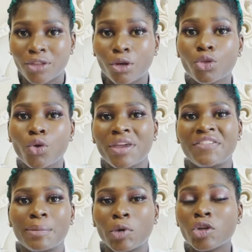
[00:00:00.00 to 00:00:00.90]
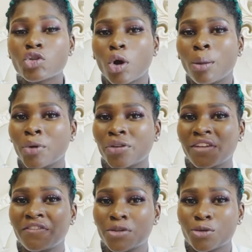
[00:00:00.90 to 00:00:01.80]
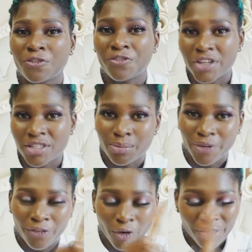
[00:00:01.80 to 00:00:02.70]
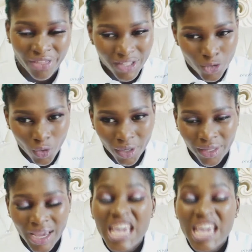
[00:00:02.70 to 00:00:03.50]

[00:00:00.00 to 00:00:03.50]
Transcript: I don't know if I'm going to upload the video first before this one.